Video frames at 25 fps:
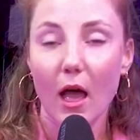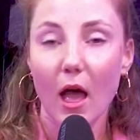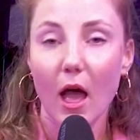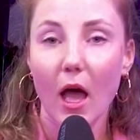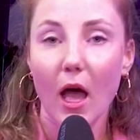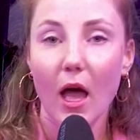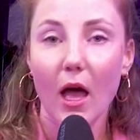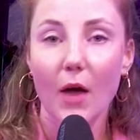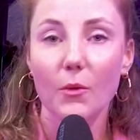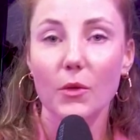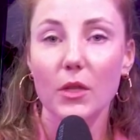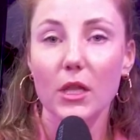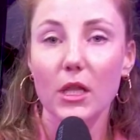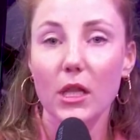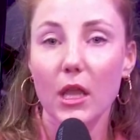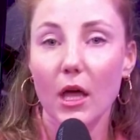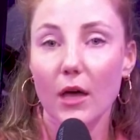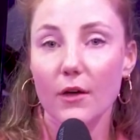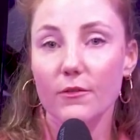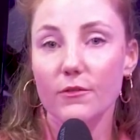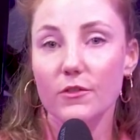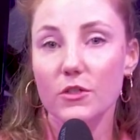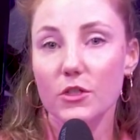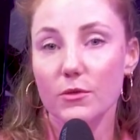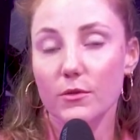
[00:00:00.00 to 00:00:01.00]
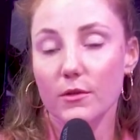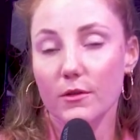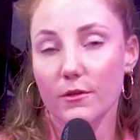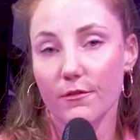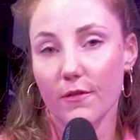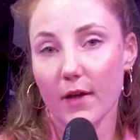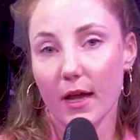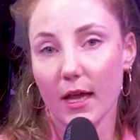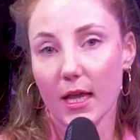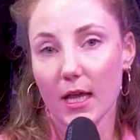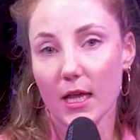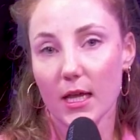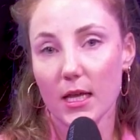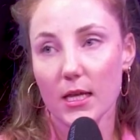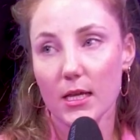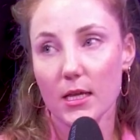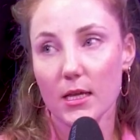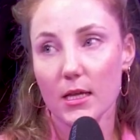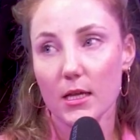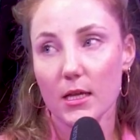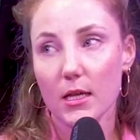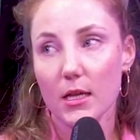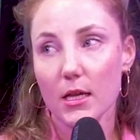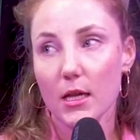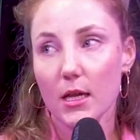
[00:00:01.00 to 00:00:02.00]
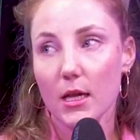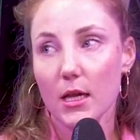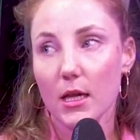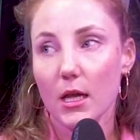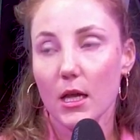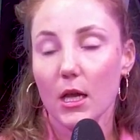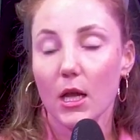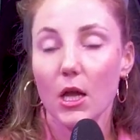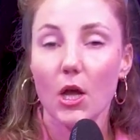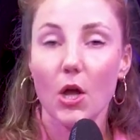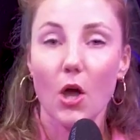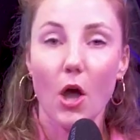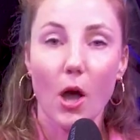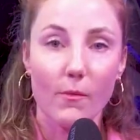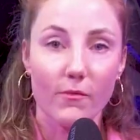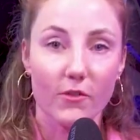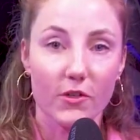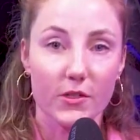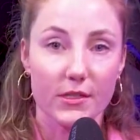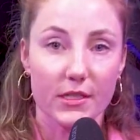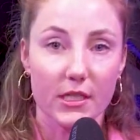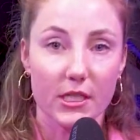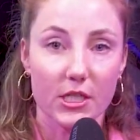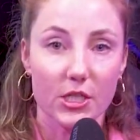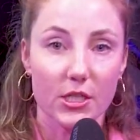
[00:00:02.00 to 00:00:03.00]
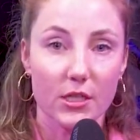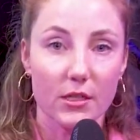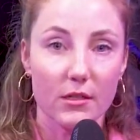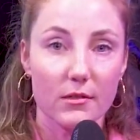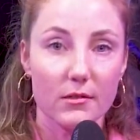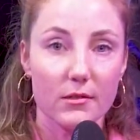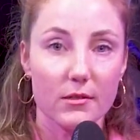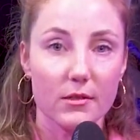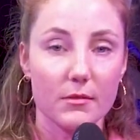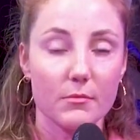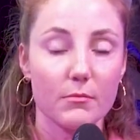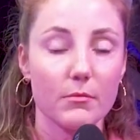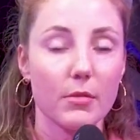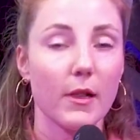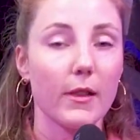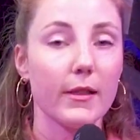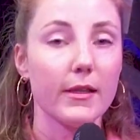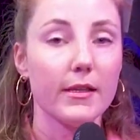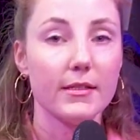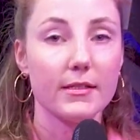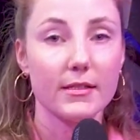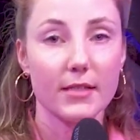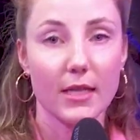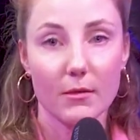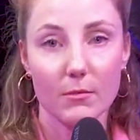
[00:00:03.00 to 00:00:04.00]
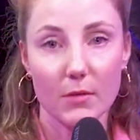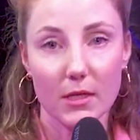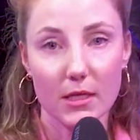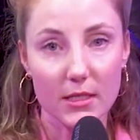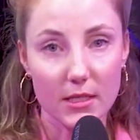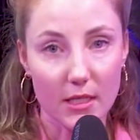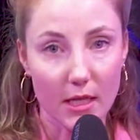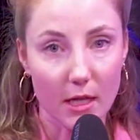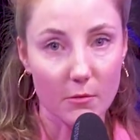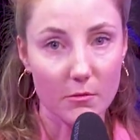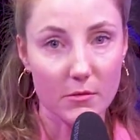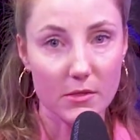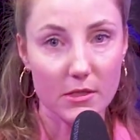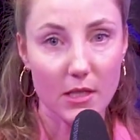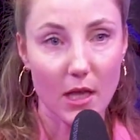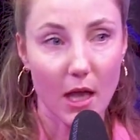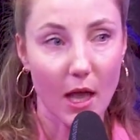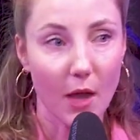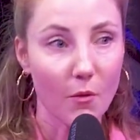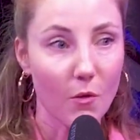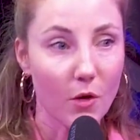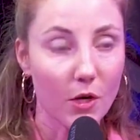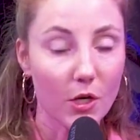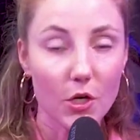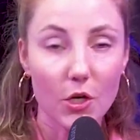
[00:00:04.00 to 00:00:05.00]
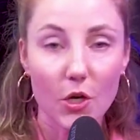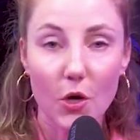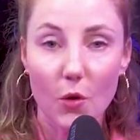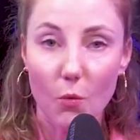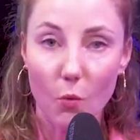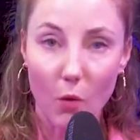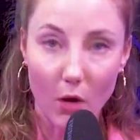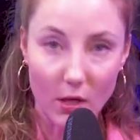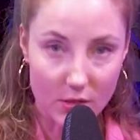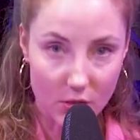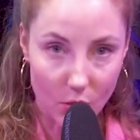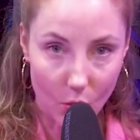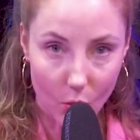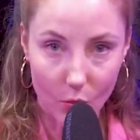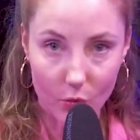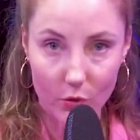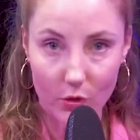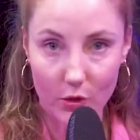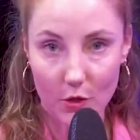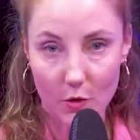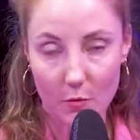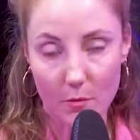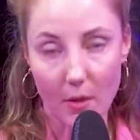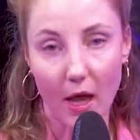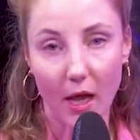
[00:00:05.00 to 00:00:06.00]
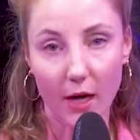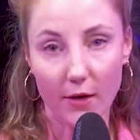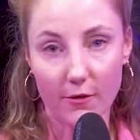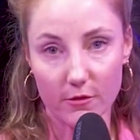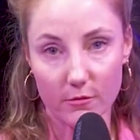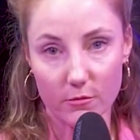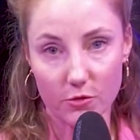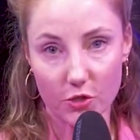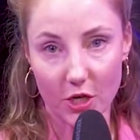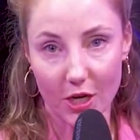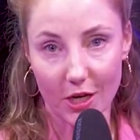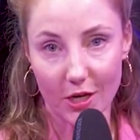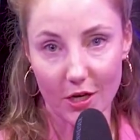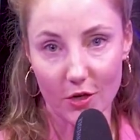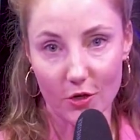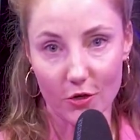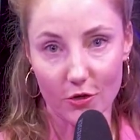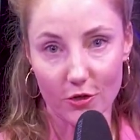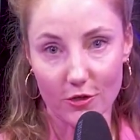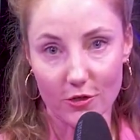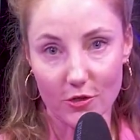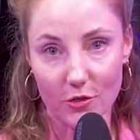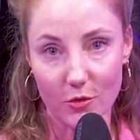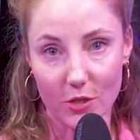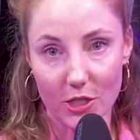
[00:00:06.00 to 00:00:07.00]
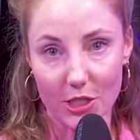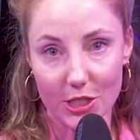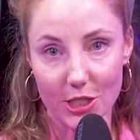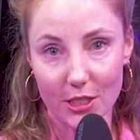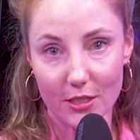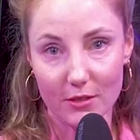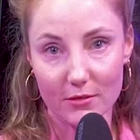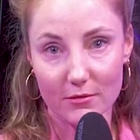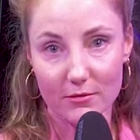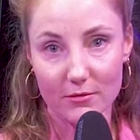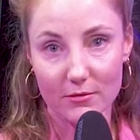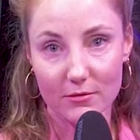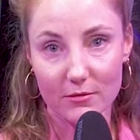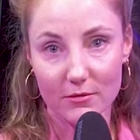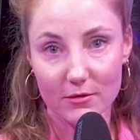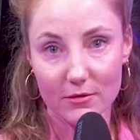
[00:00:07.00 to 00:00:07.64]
I would love to invite conversations. Please send me DMs. I want to know what's holding you back from training your intuition.